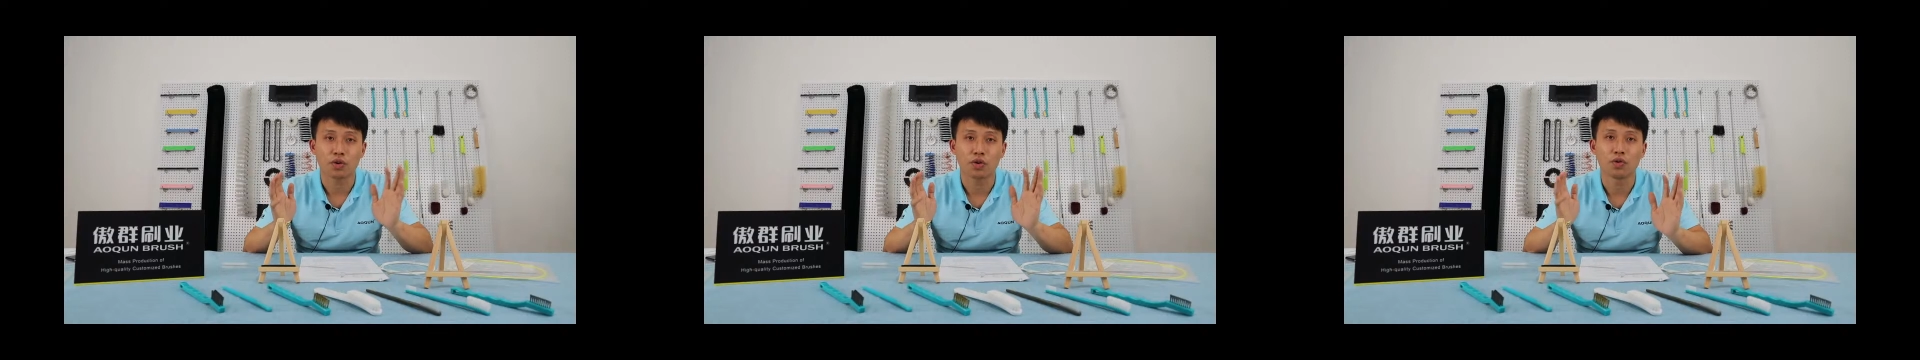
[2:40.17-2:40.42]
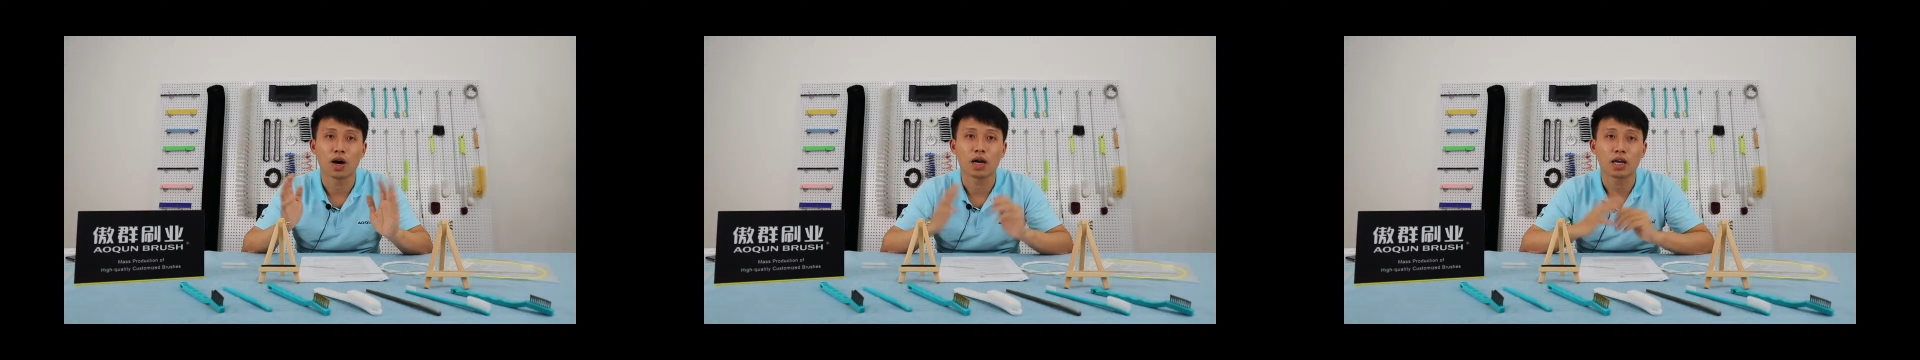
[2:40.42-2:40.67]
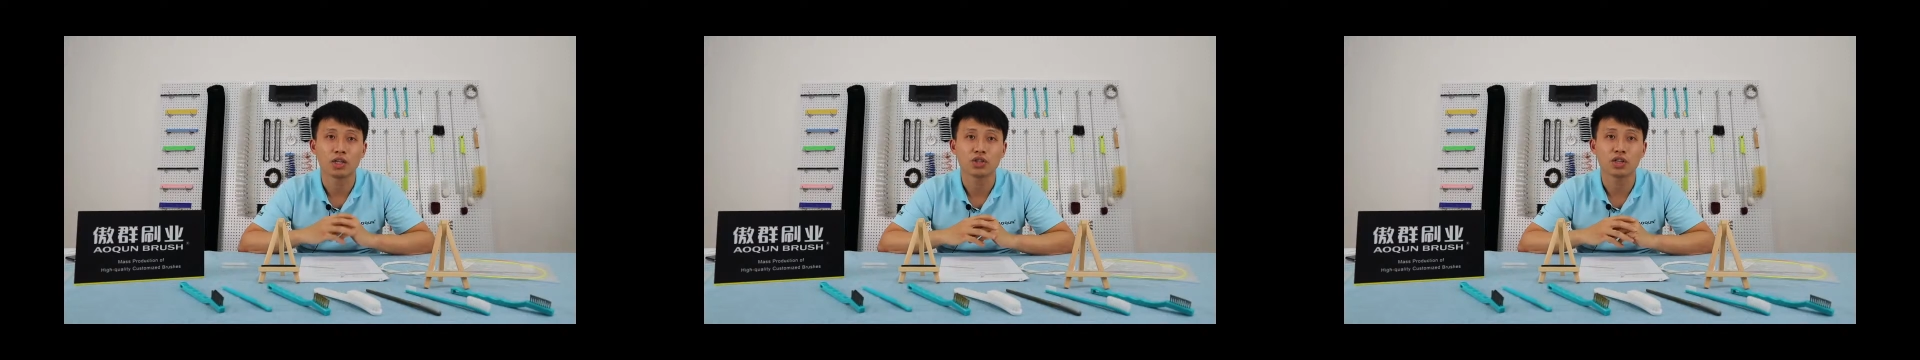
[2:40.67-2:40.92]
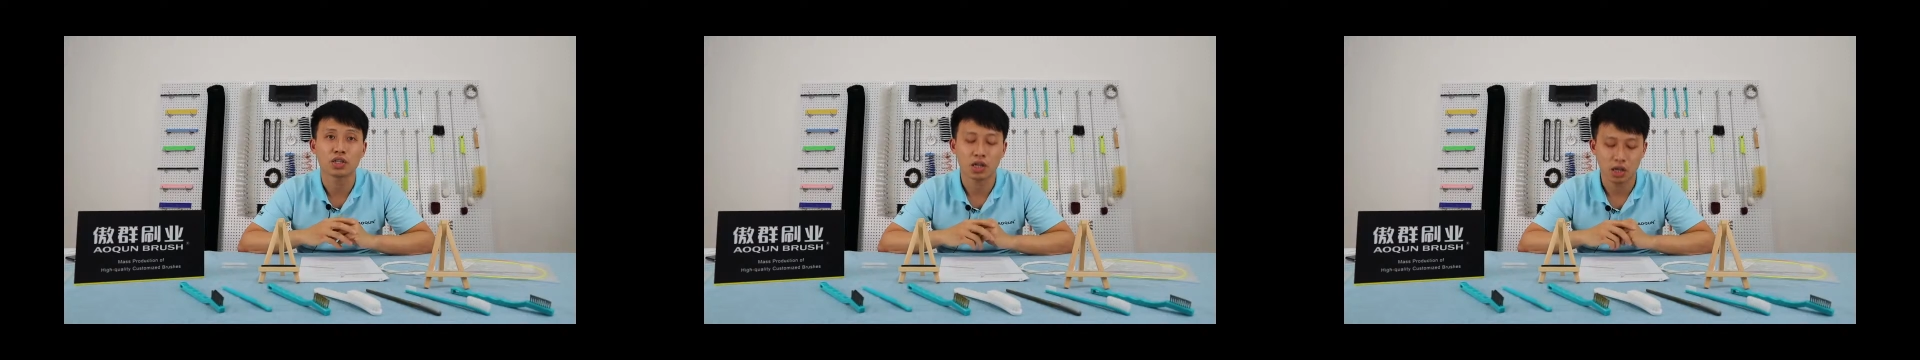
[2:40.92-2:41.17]
you are
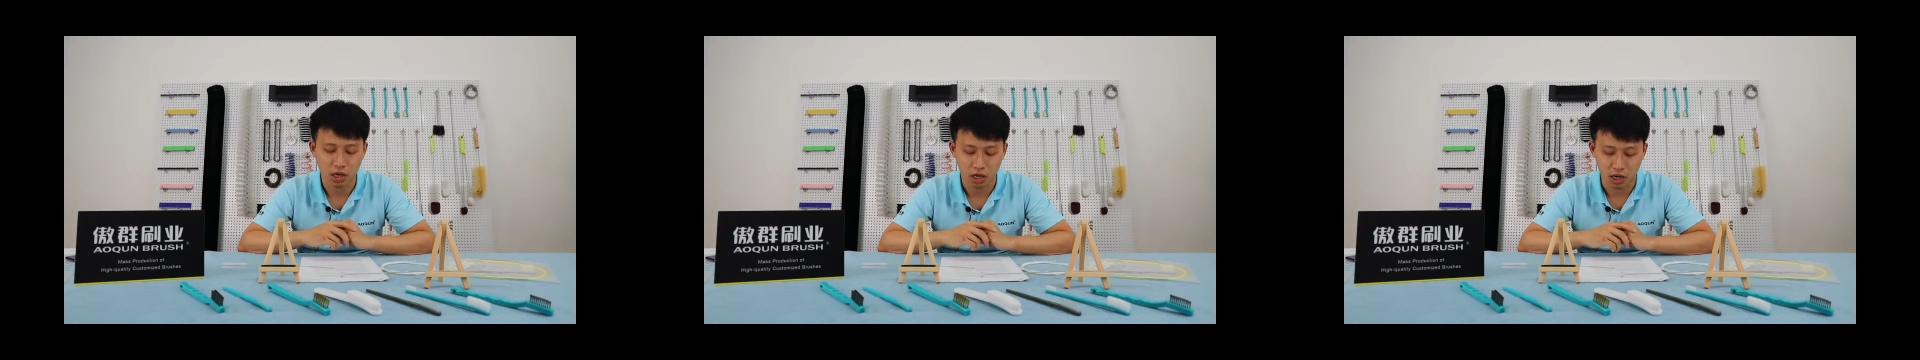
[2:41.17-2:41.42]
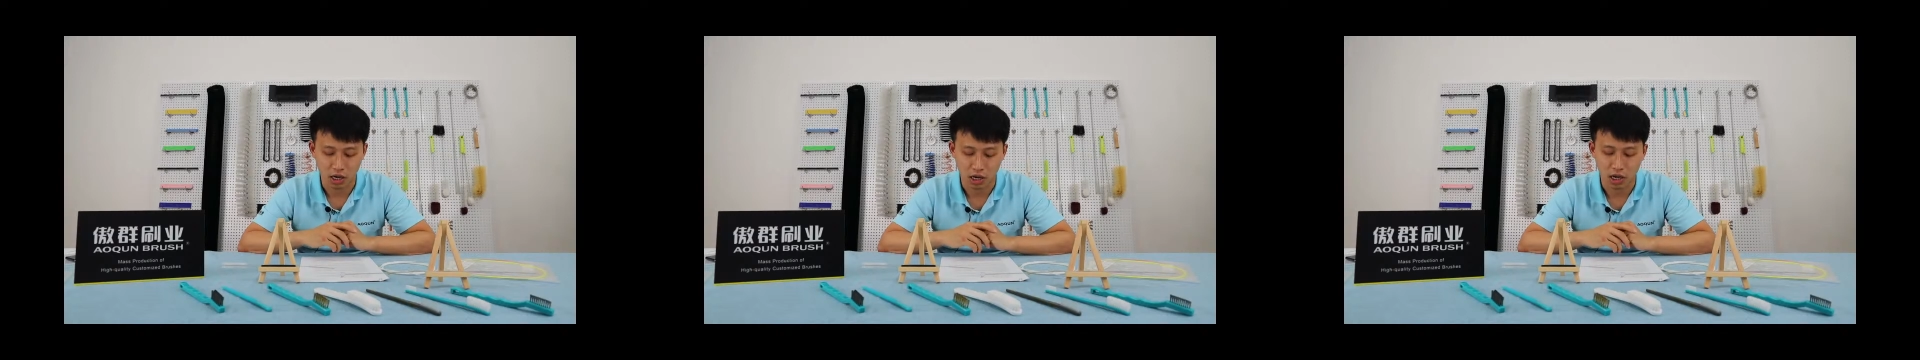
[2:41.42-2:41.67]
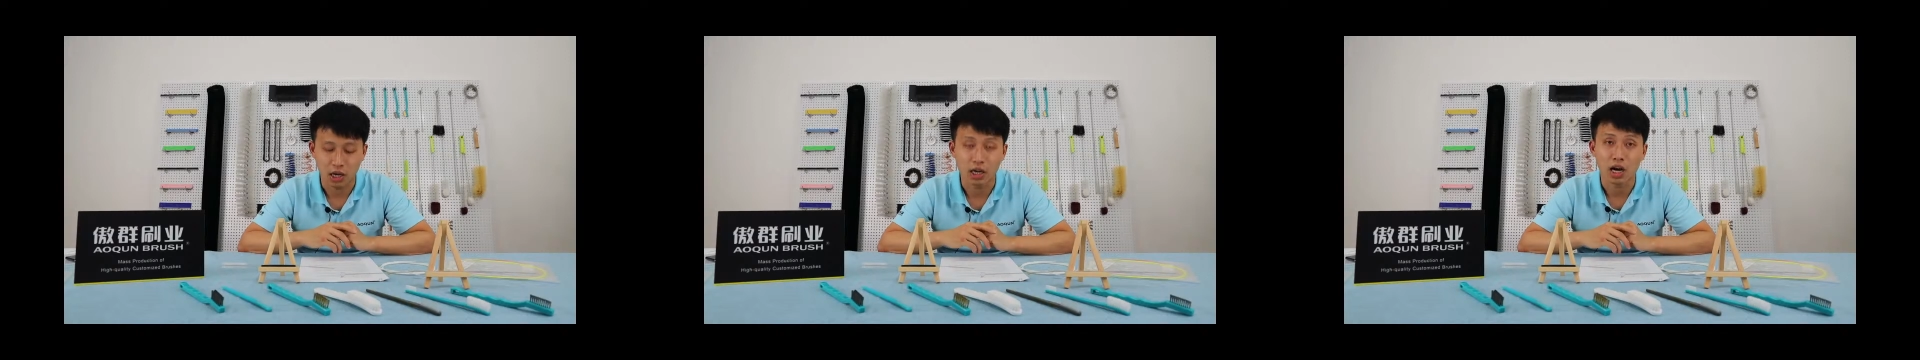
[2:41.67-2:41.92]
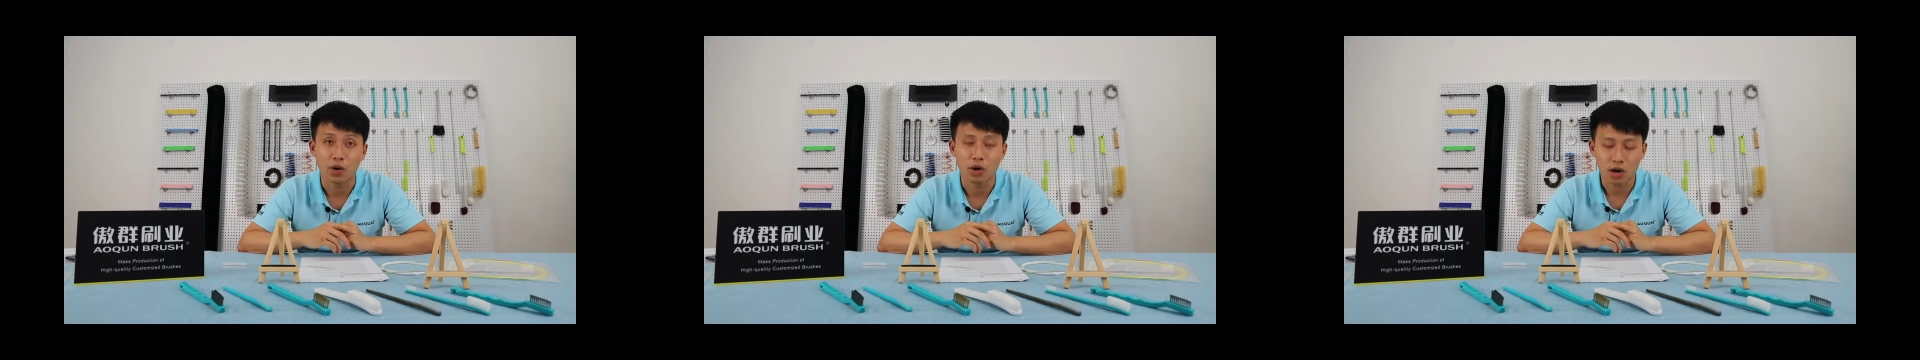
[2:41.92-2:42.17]
interested
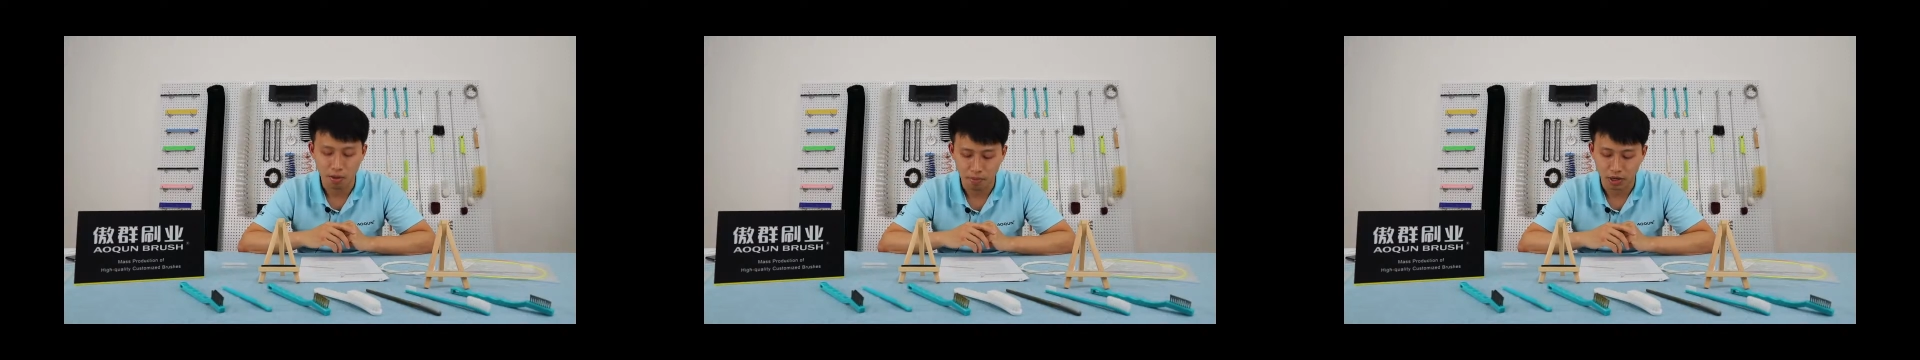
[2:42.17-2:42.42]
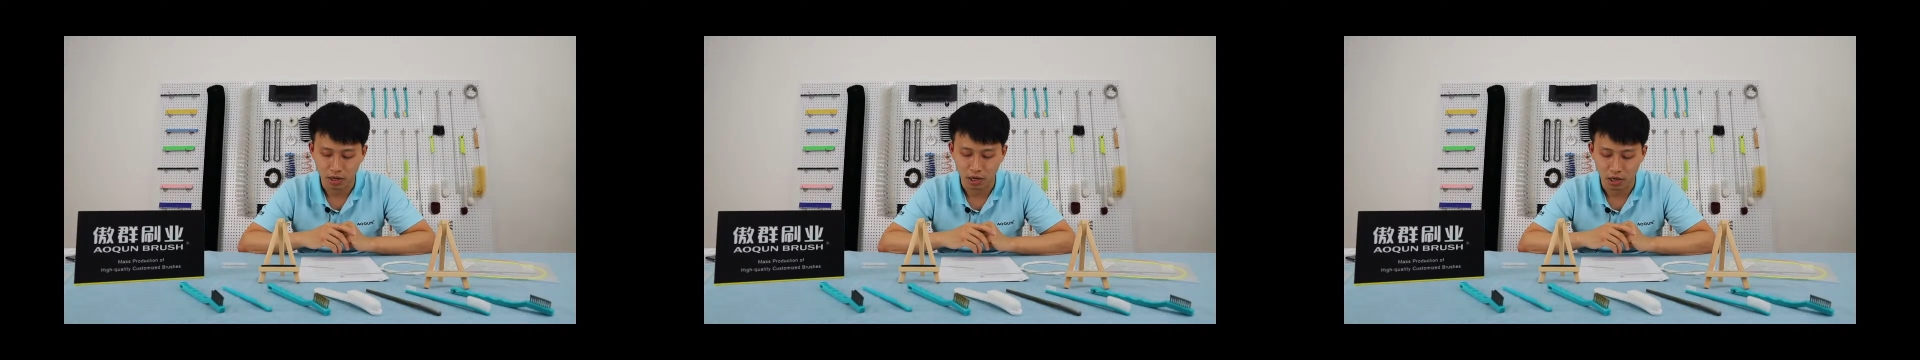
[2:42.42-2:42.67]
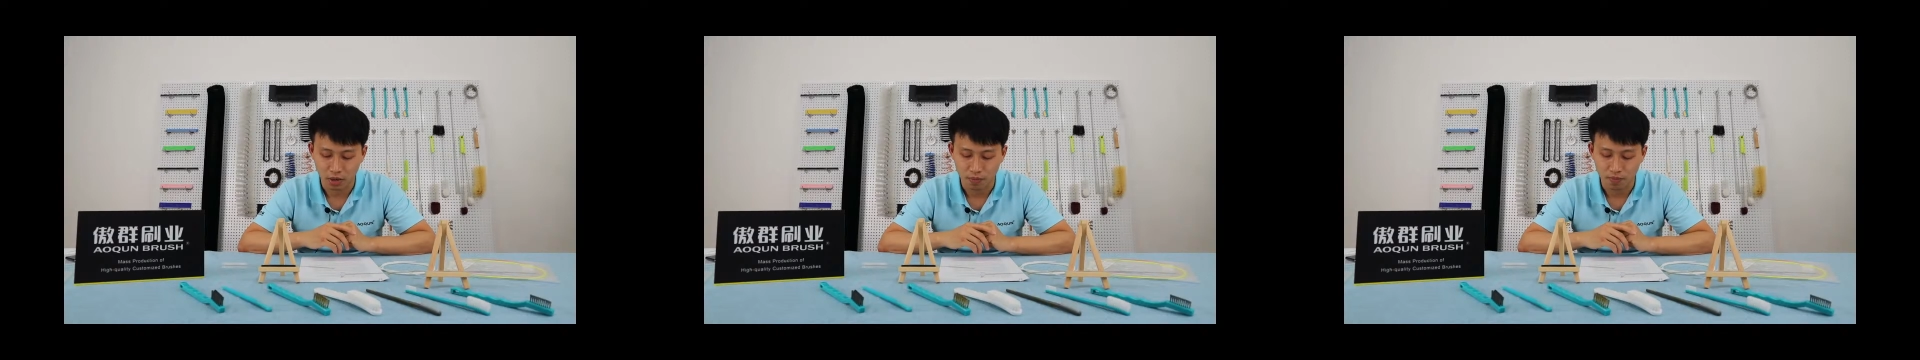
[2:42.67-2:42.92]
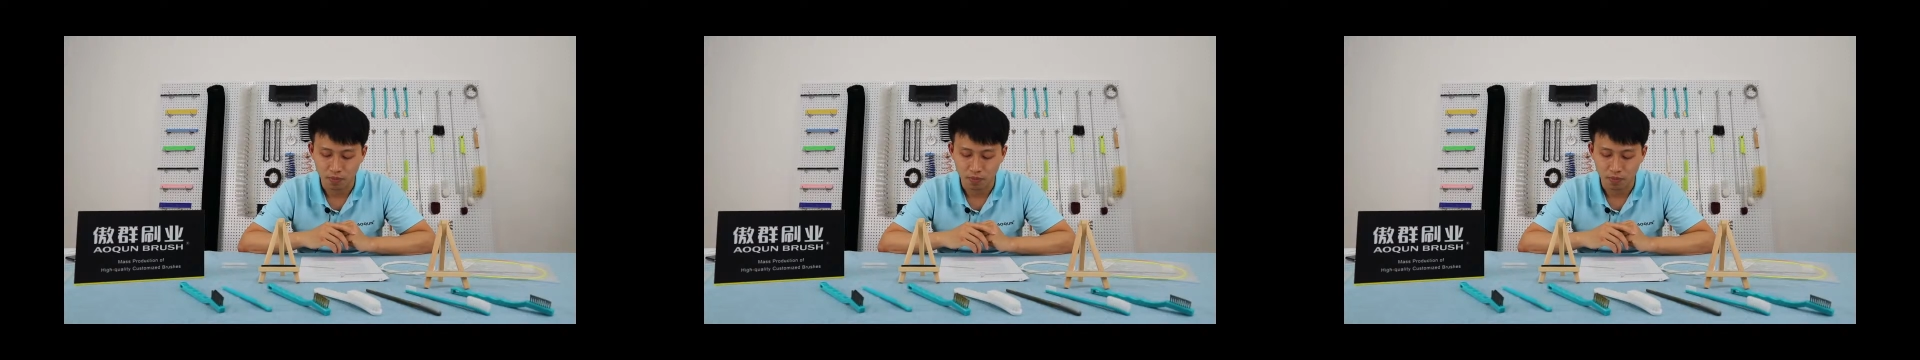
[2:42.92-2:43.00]
in our company,